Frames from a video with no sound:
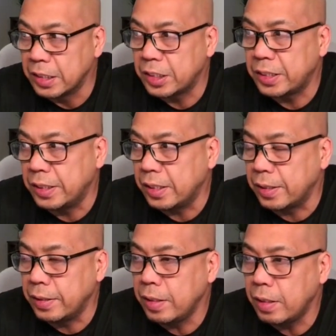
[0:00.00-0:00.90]

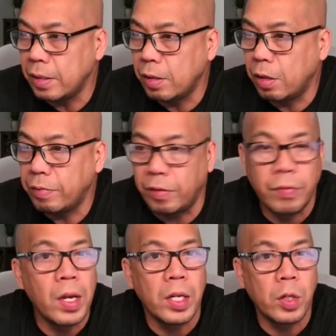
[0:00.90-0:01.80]
son off of
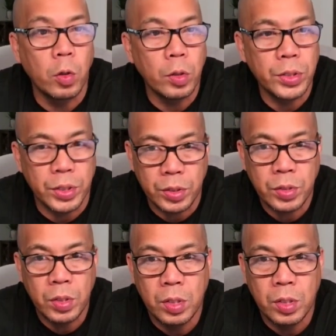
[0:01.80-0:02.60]
Henny Gorgeous.